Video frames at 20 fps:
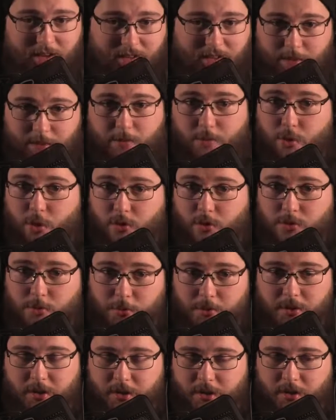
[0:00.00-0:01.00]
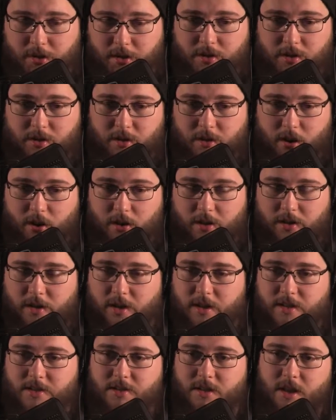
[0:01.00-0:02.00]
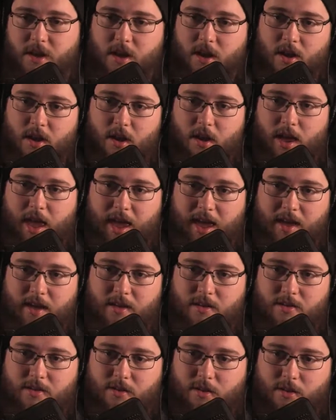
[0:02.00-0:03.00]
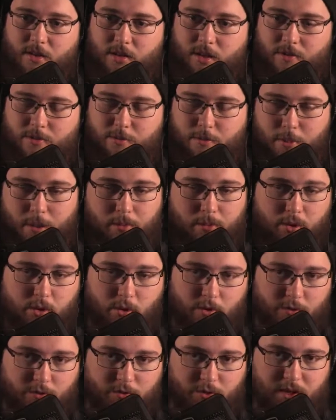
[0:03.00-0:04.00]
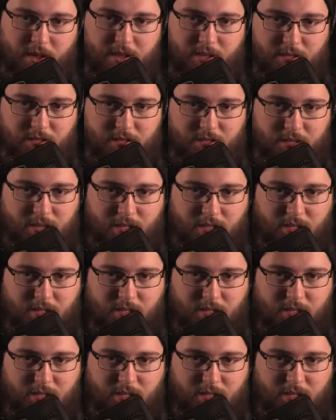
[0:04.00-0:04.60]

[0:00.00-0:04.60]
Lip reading: keep those particular holidays, and the biblical feasts. And